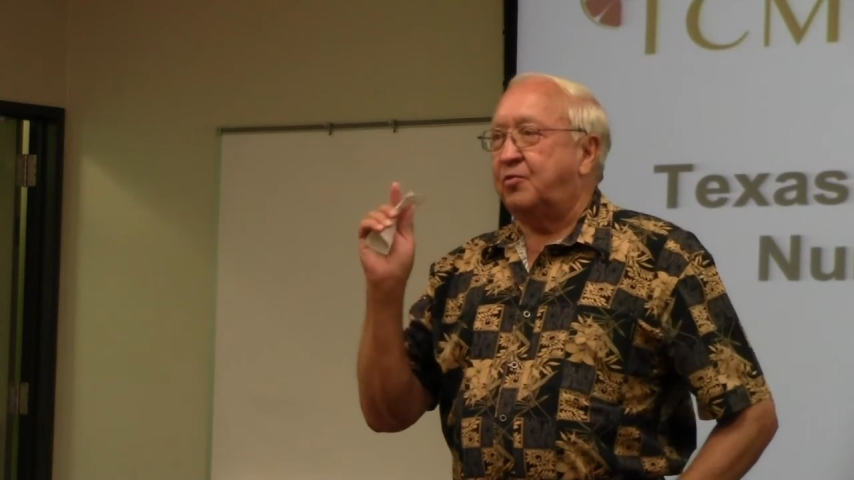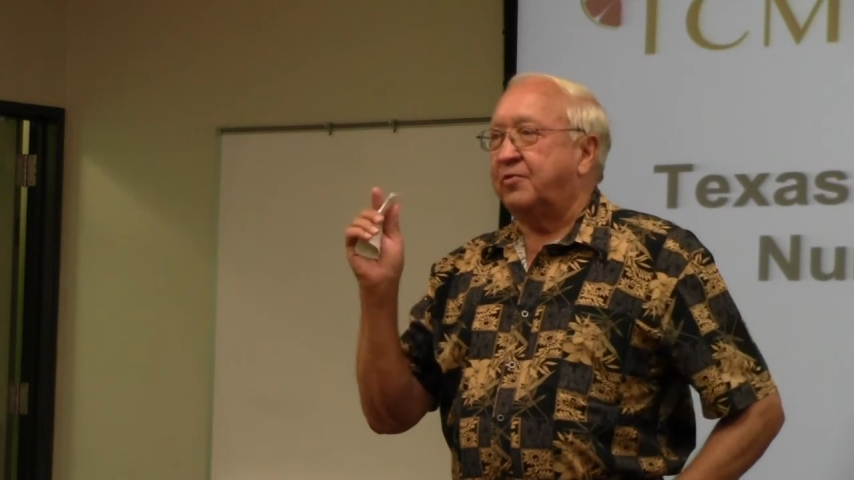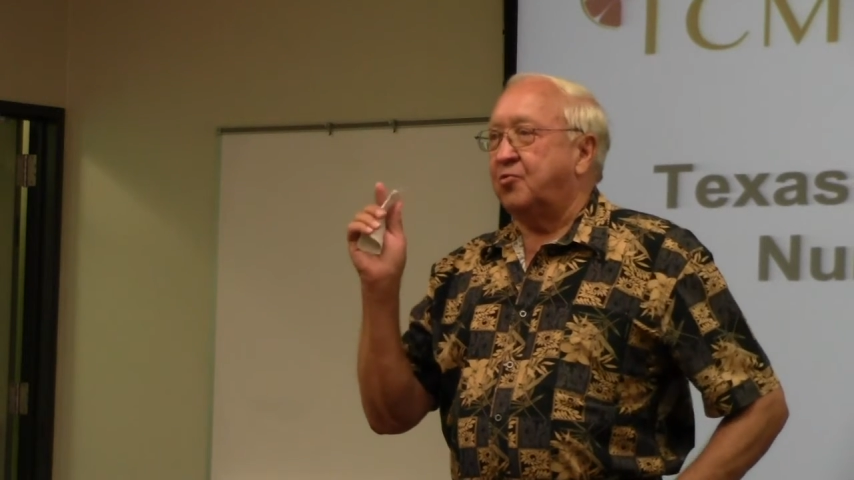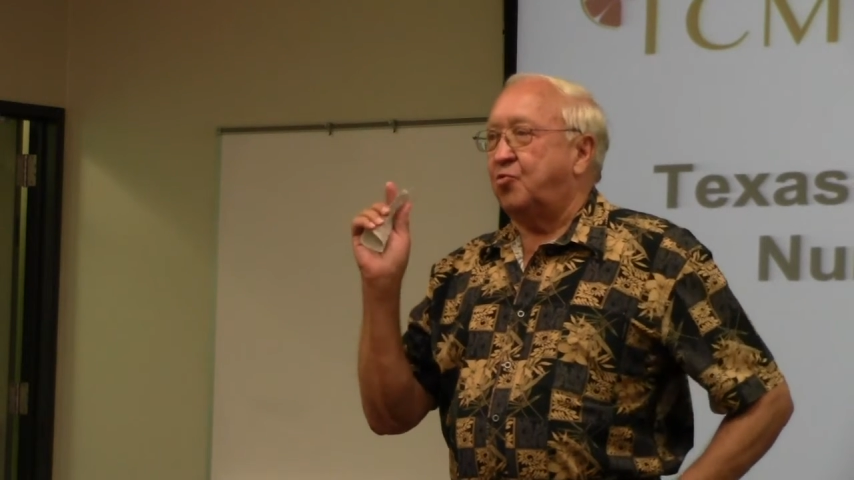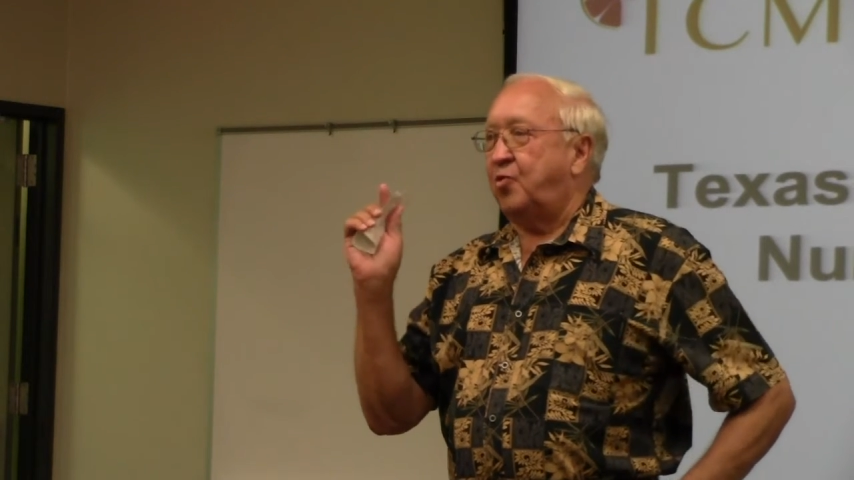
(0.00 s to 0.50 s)

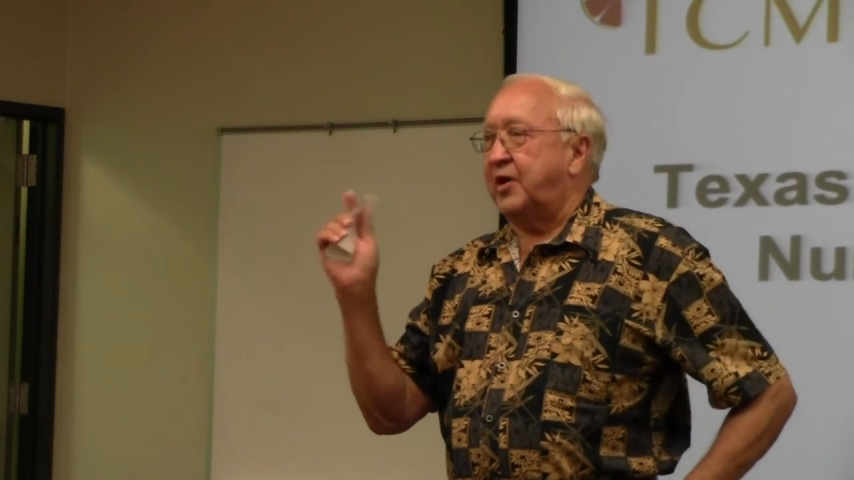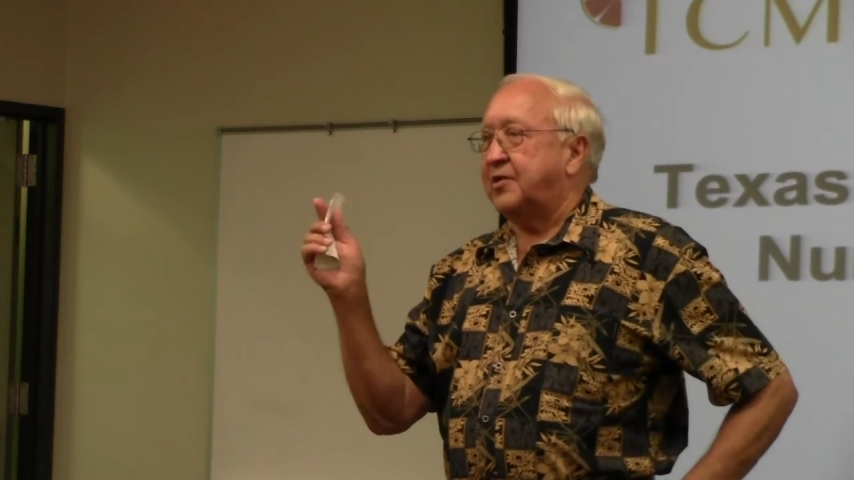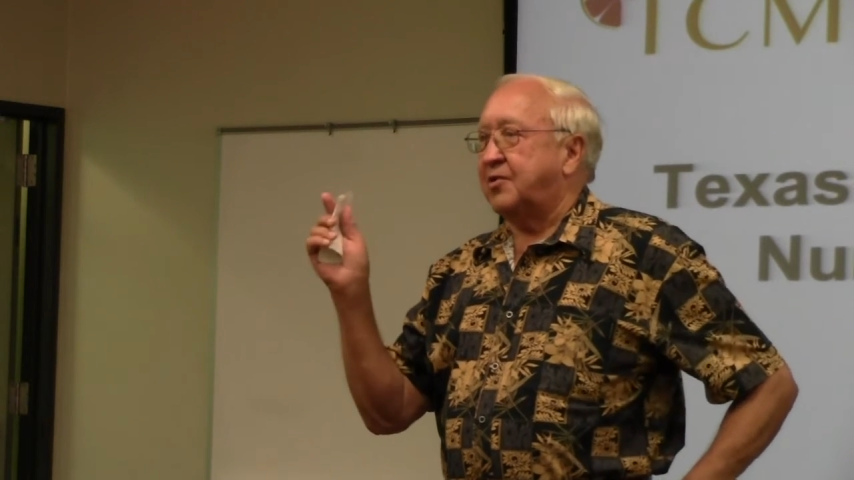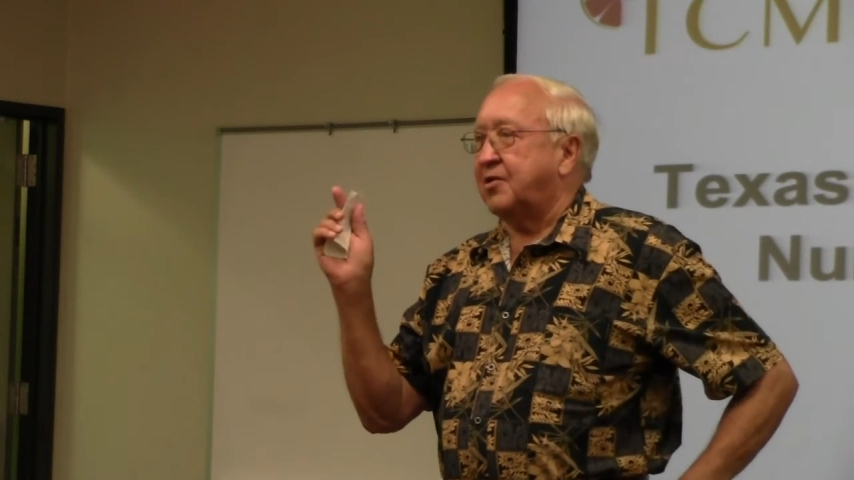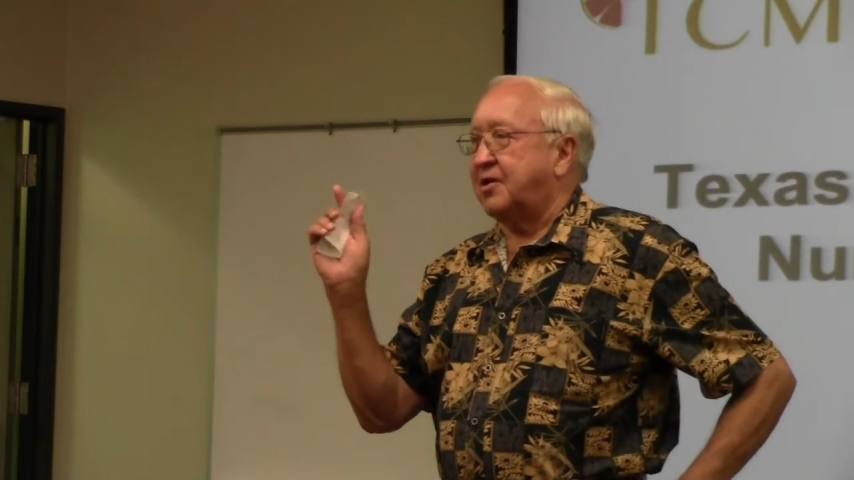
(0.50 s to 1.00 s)

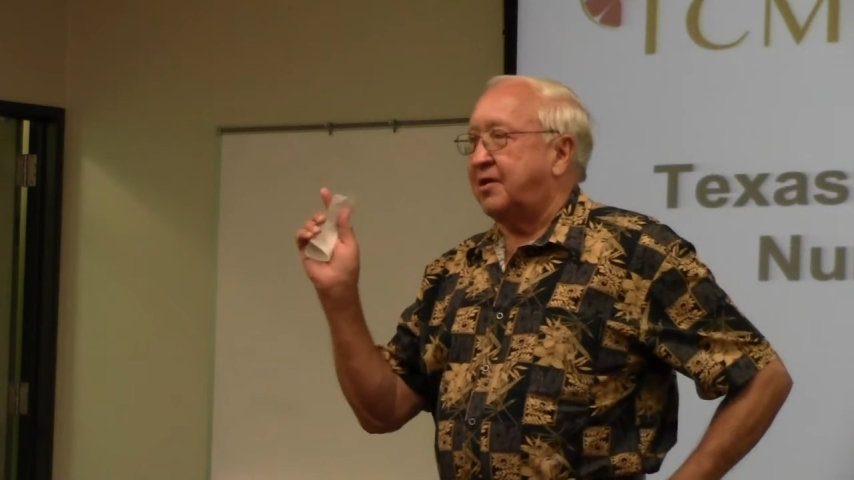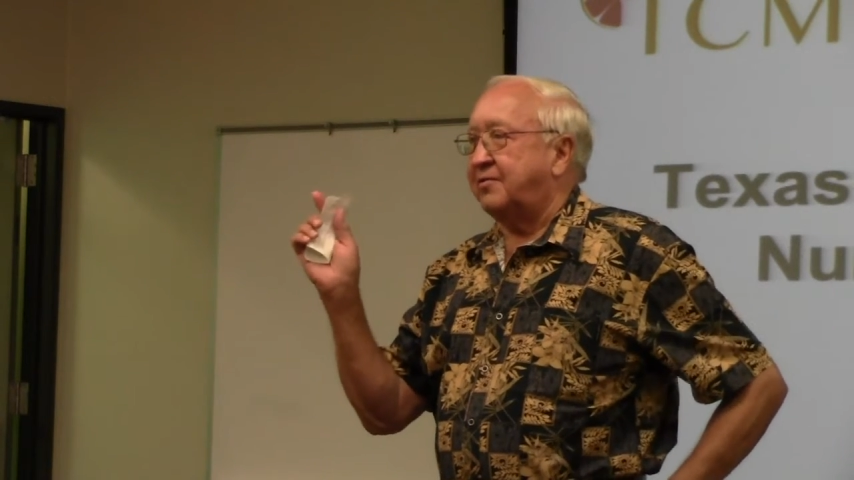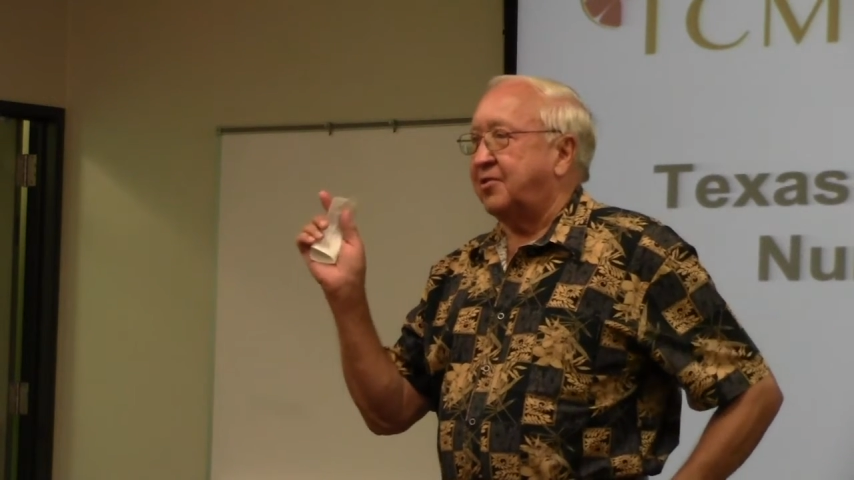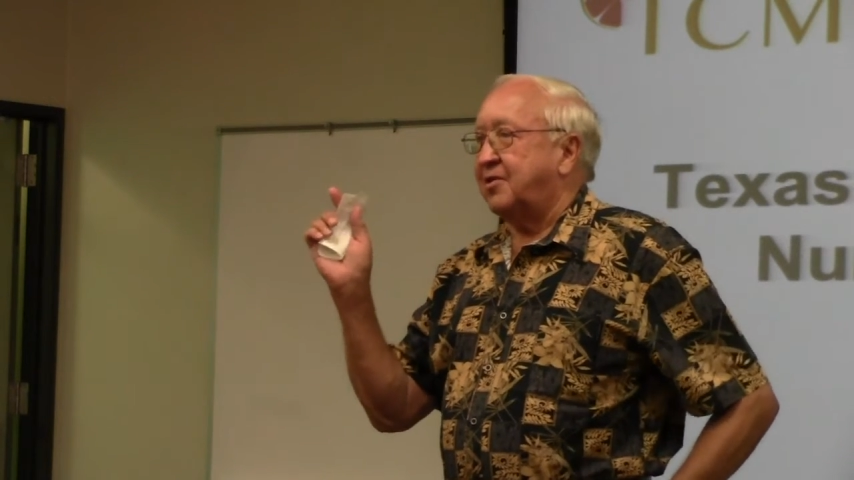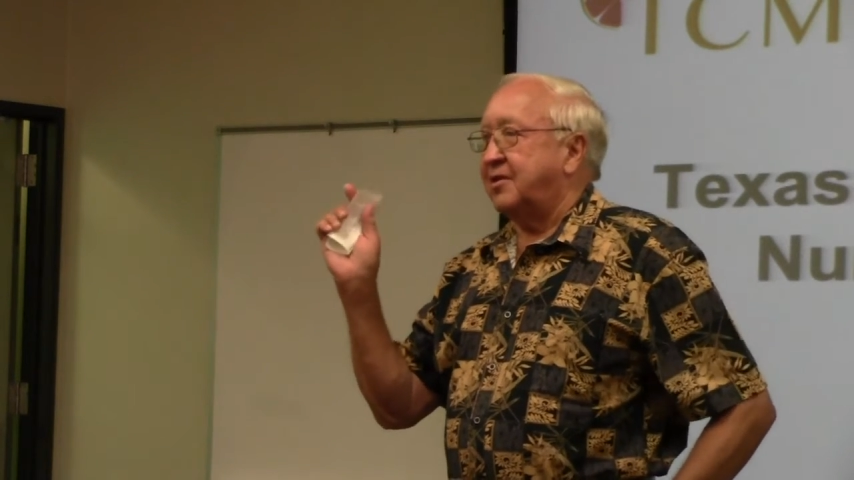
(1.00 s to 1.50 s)
overwinter
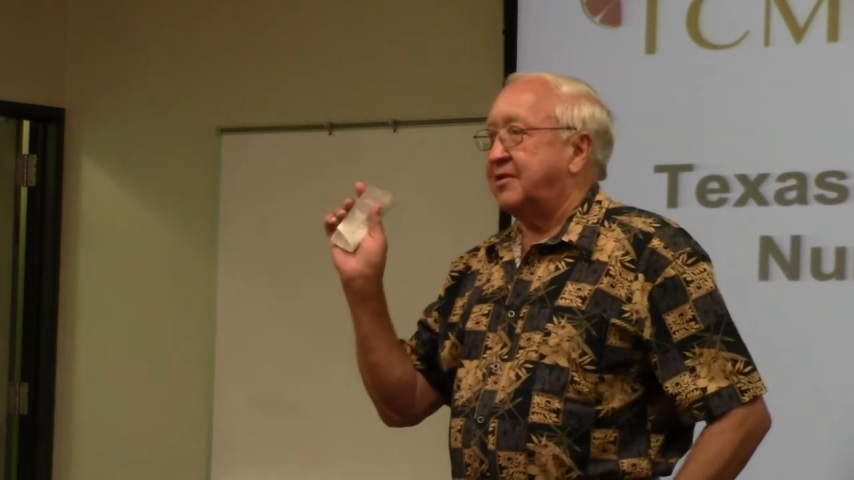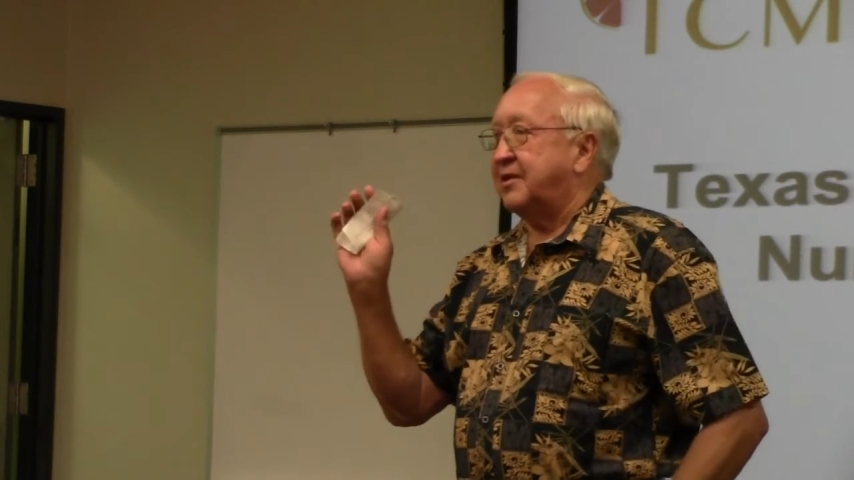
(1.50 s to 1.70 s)
cover,